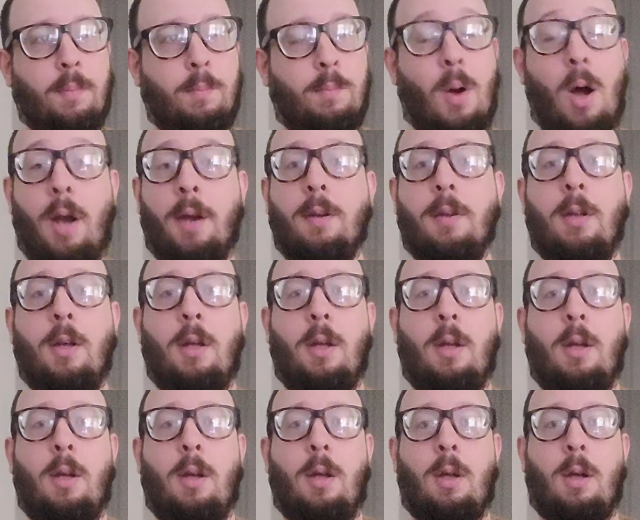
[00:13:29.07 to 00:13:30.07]
But
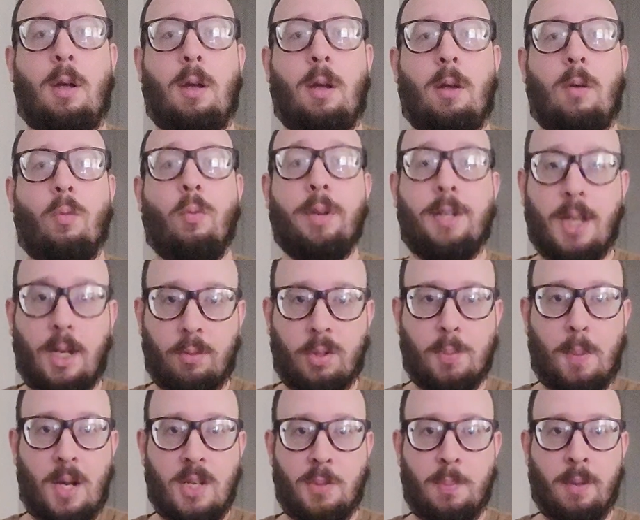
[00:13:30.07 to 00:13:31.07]
we take
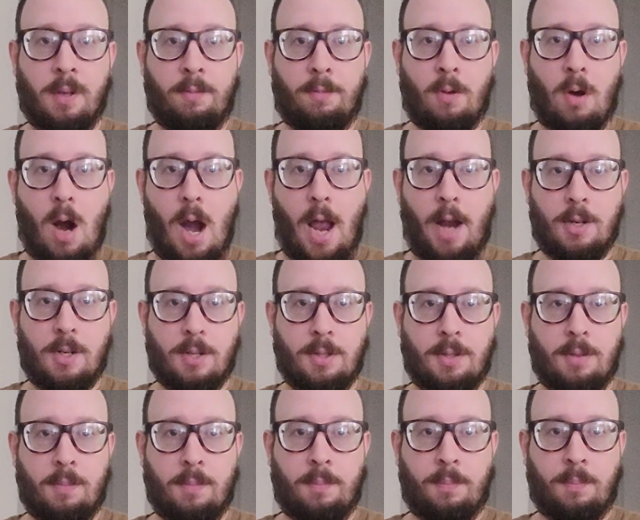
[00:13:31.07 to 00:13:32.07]
responsibility for our
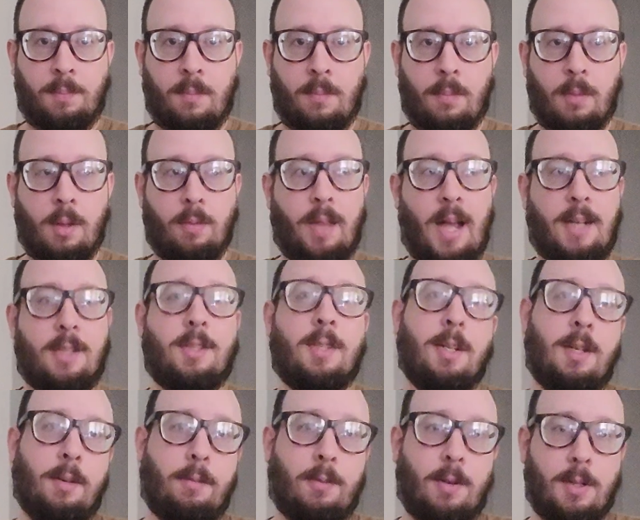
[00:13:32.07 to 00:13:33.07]
actions. That's the
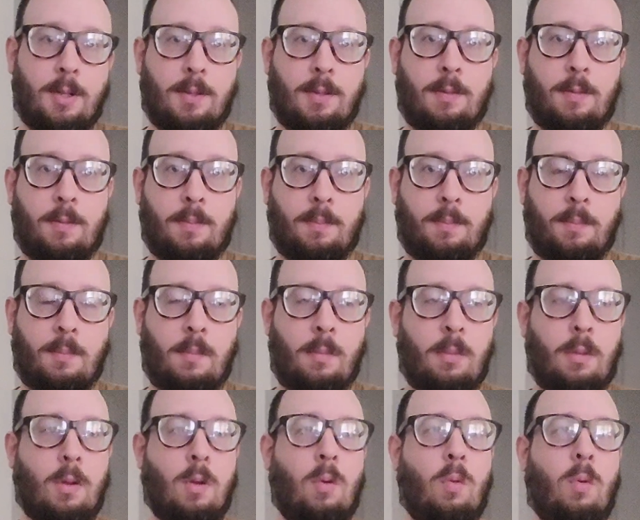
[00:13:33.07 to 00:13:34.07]
difference.
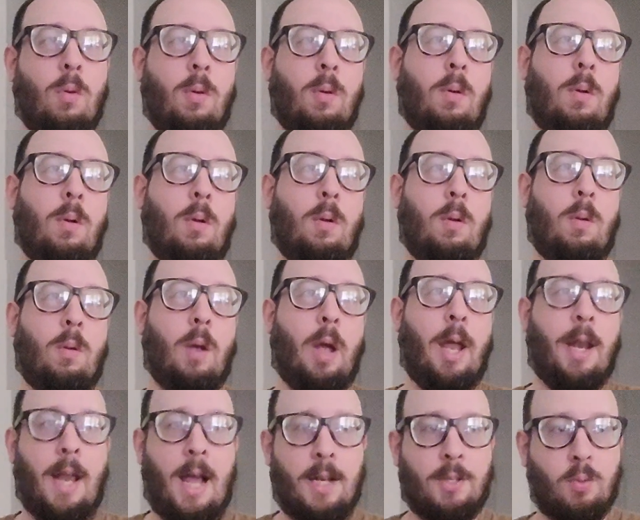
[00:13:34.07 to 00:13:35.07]

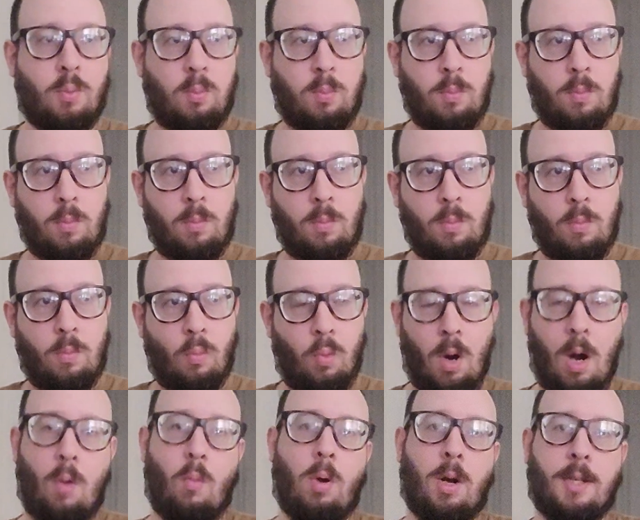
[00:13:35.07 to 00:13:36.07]
And that's where
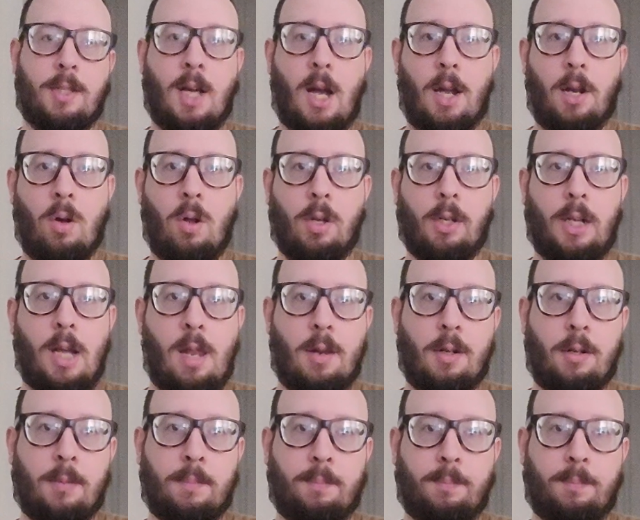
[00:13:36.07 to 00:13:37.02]
I want to tie it all together.